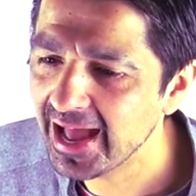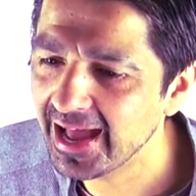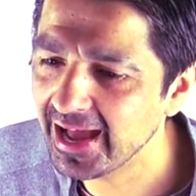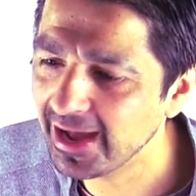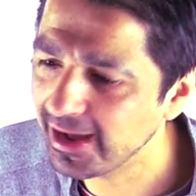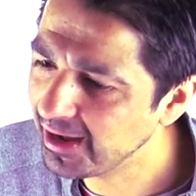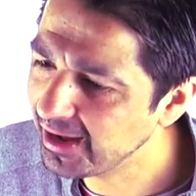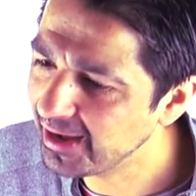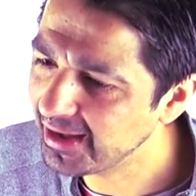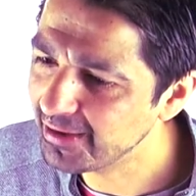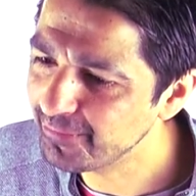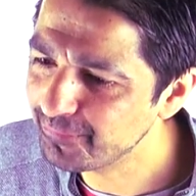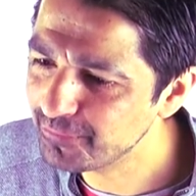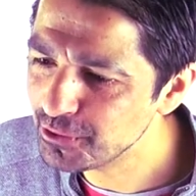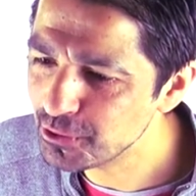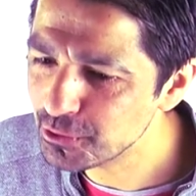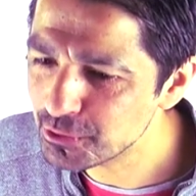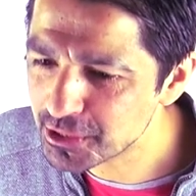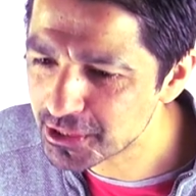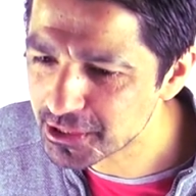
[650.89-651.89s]
Uh, if
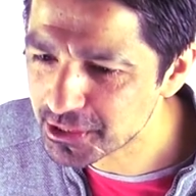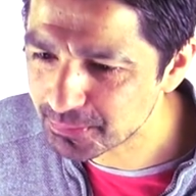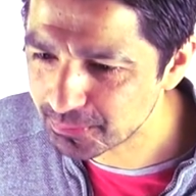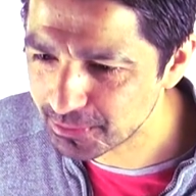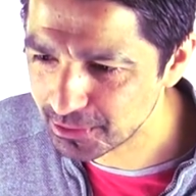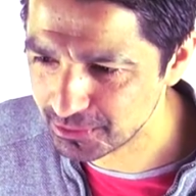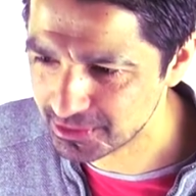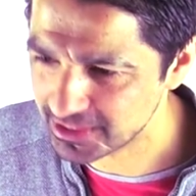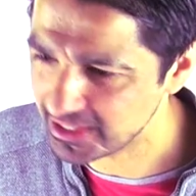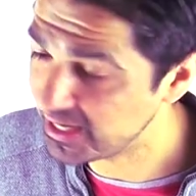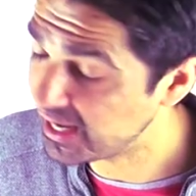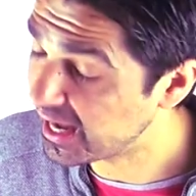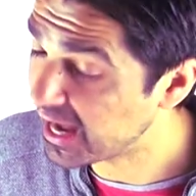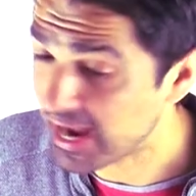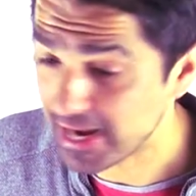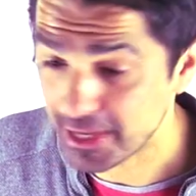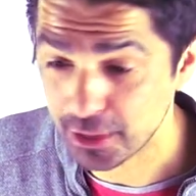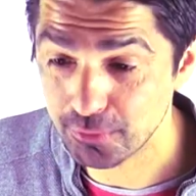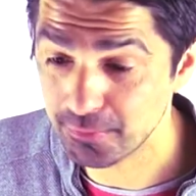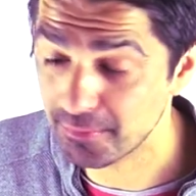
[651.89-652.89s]
you dispute it,
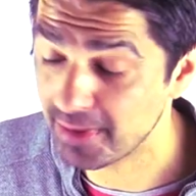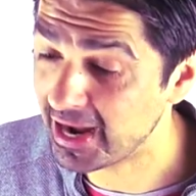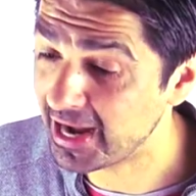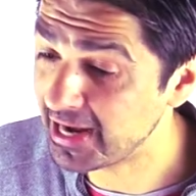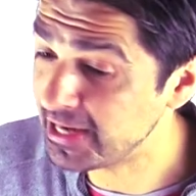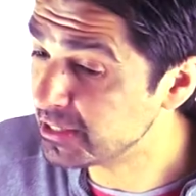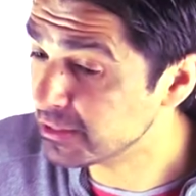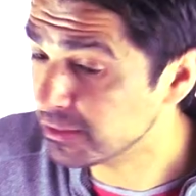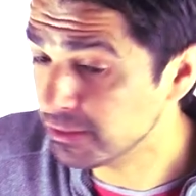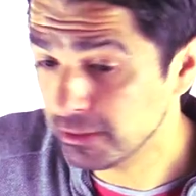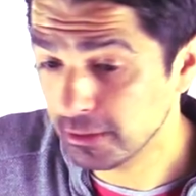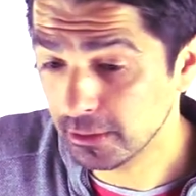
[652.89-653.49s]
I don't mind.